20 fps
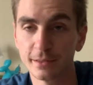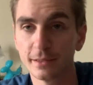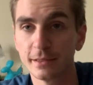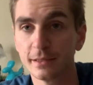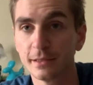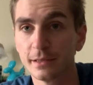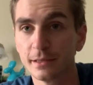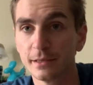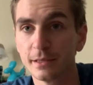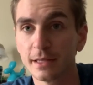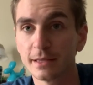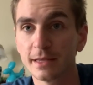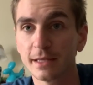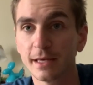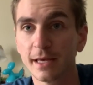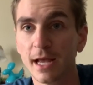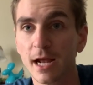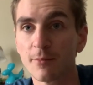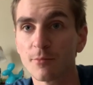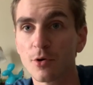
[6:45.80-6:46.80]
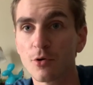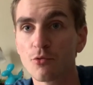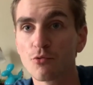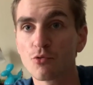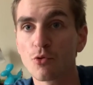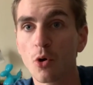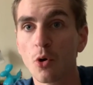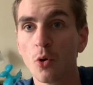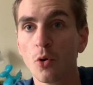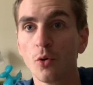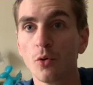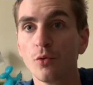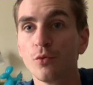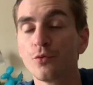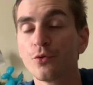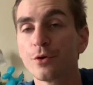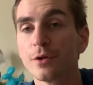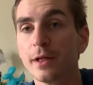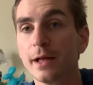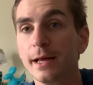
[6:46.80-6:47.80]
let the camera roll
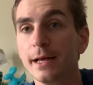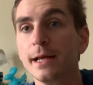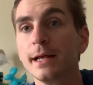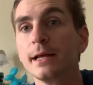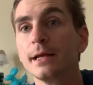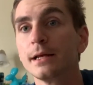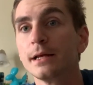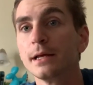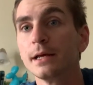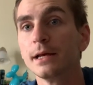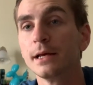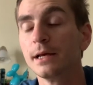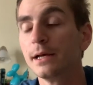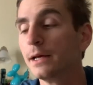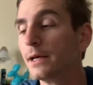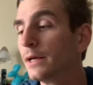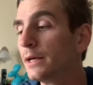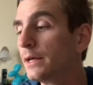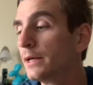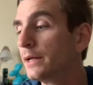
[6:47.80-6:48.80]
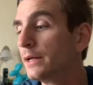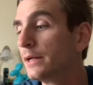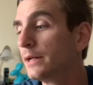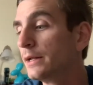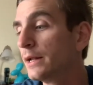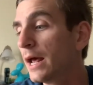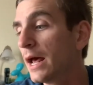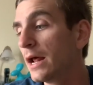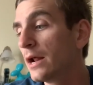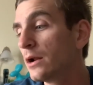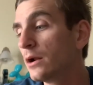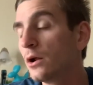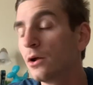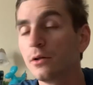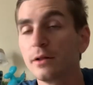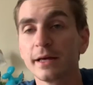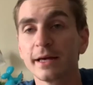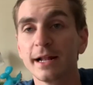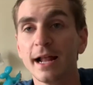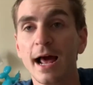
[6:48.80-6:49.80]
for like, I don't know,
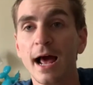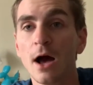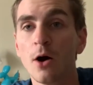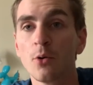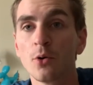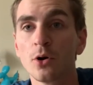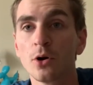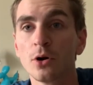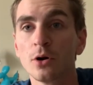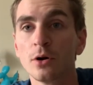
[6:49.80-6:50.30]
like an hour.